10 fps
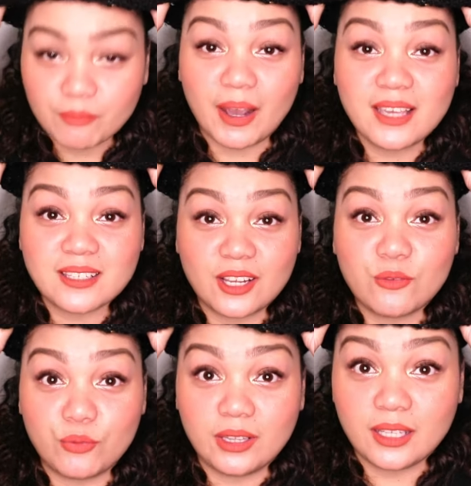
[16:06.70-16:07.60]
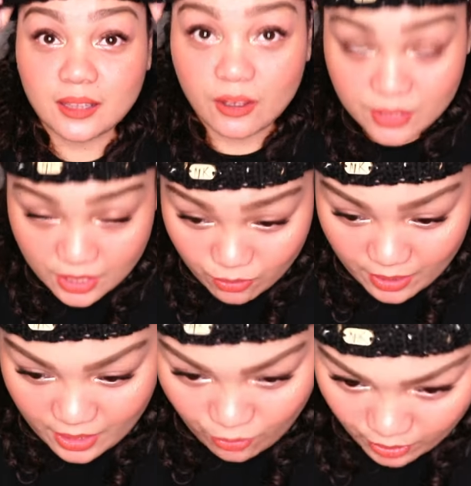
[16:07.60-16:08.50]
my son really loves this
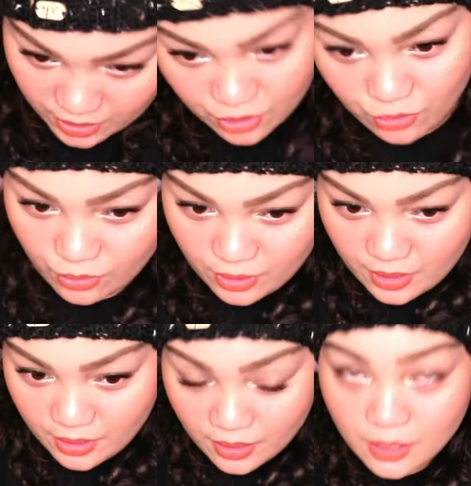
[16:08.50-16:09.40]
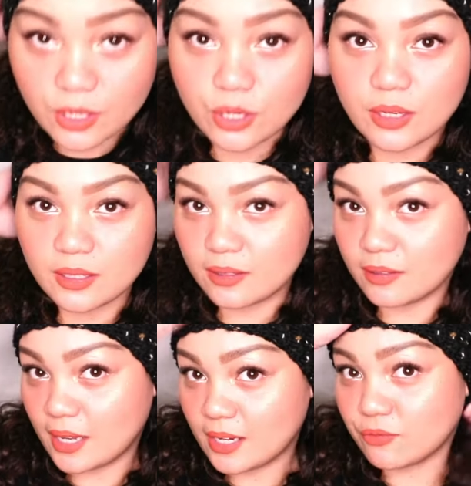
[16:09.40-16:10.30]
one. He wants to
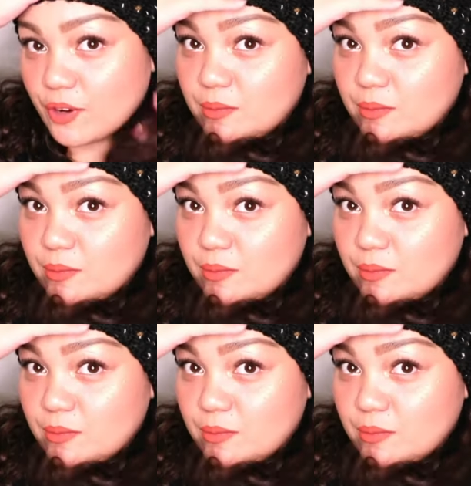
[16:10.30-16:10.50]
get it for